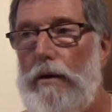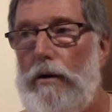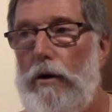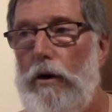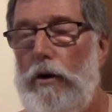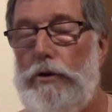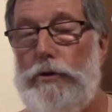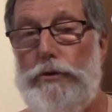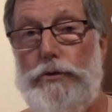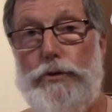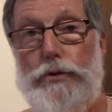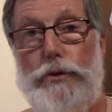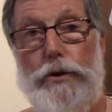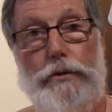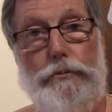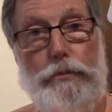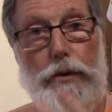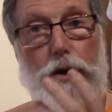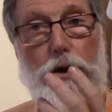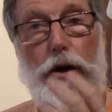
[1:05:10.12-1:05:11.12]
Or you do
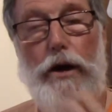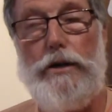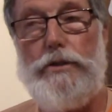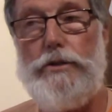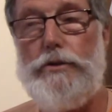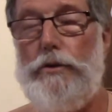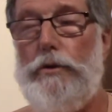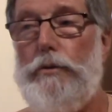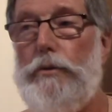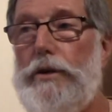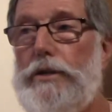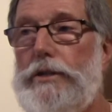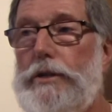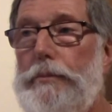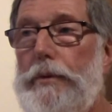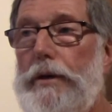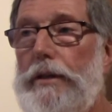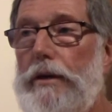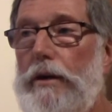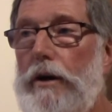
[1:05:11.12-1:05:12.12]
it because you're
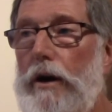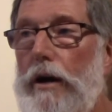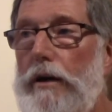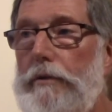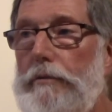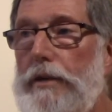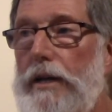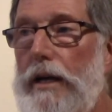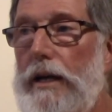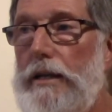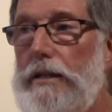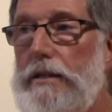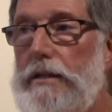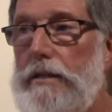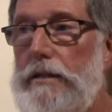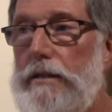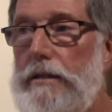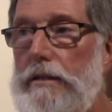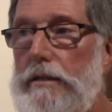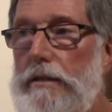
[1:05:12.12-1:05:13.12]
worshipping the god of
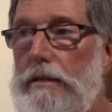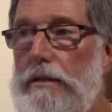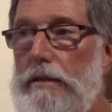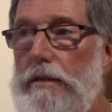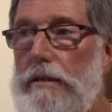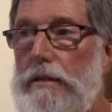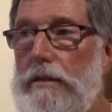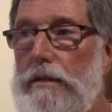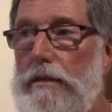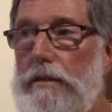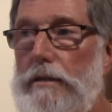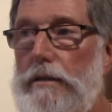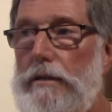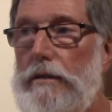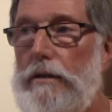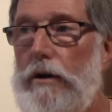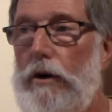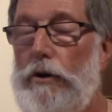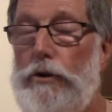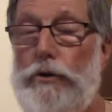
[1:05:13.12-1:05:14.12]
taste.
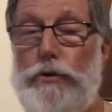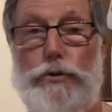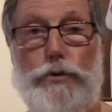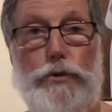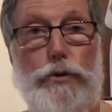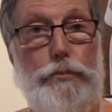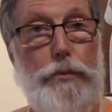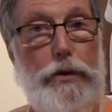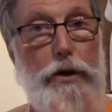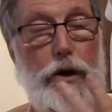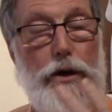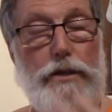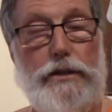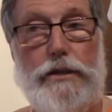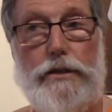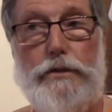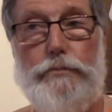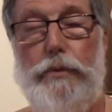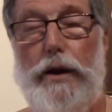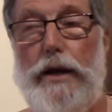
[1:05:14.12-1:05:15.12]
Or you do it because
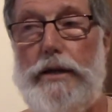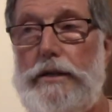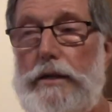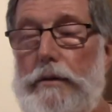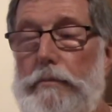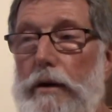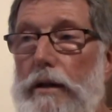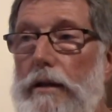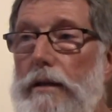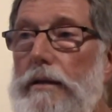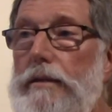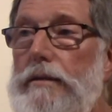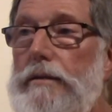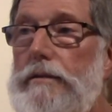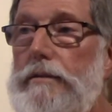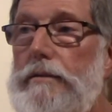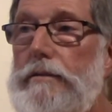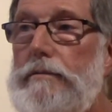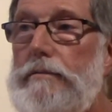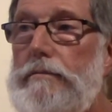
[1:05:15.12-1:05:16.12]
it's pleasurable.
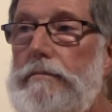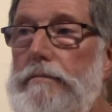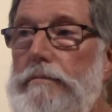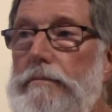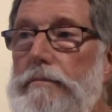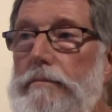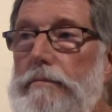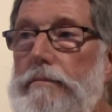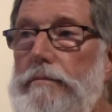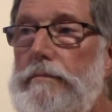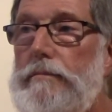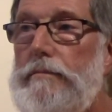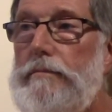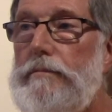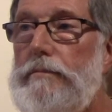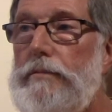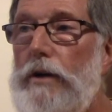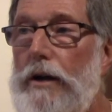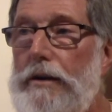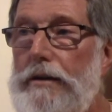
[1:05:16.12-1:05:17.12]

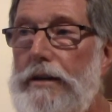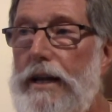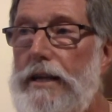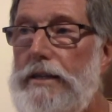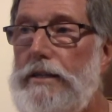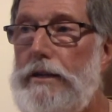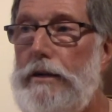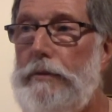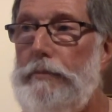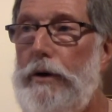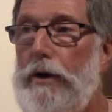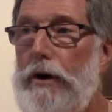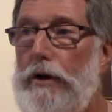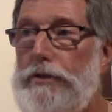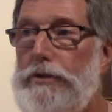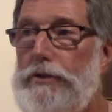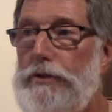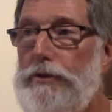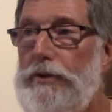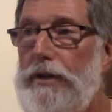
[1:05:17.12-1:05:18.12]
Not necessarily
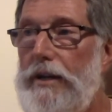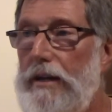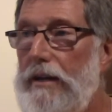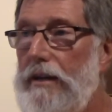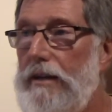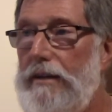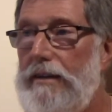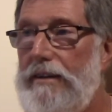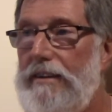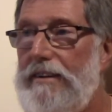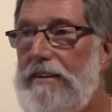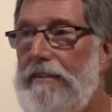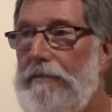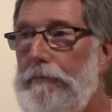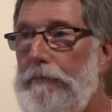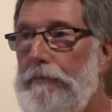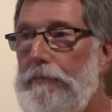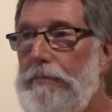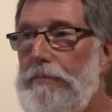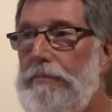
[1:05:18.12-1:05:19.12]
because you need it.
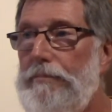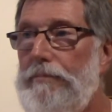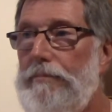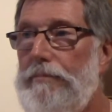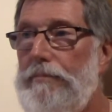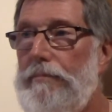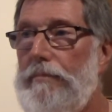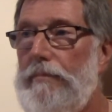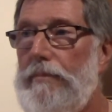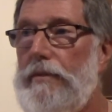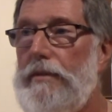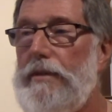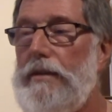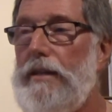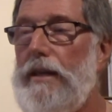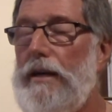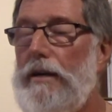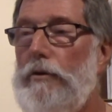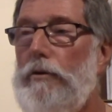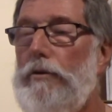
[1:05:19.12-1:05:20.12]
See
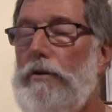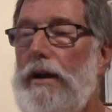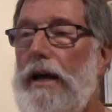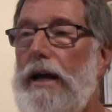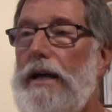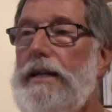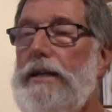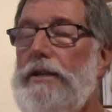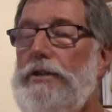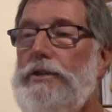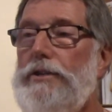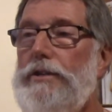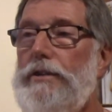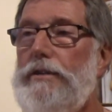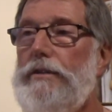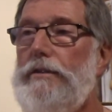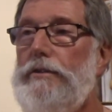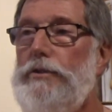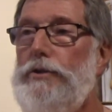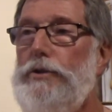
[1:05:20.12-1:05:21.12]
that old adage,
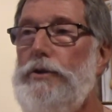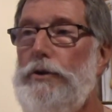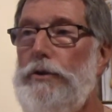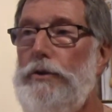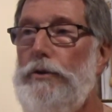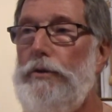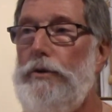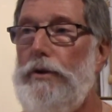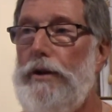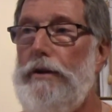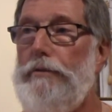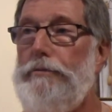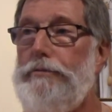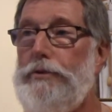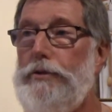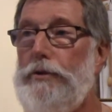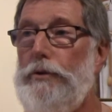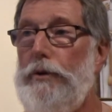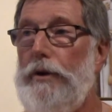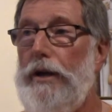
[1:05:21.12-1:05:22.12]
do you live
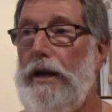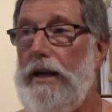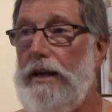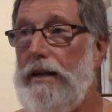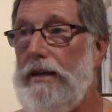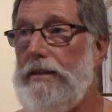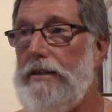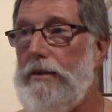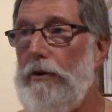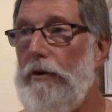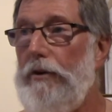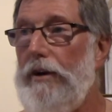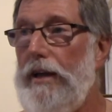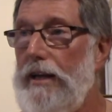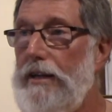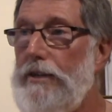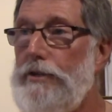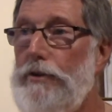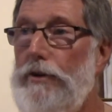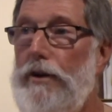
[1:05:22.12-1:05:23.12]
to eat or
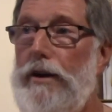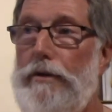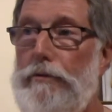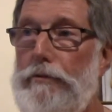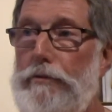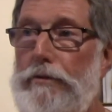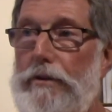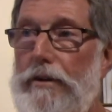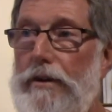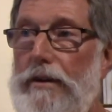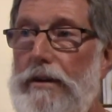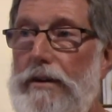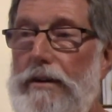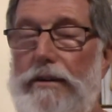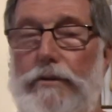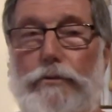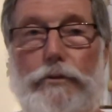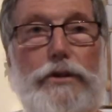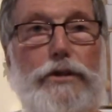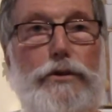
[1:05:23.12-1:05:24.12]
eat to live?
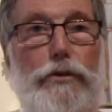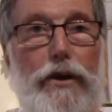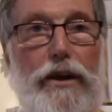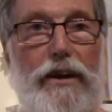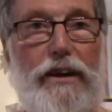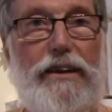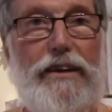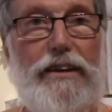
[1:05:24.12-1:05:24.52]
Which one?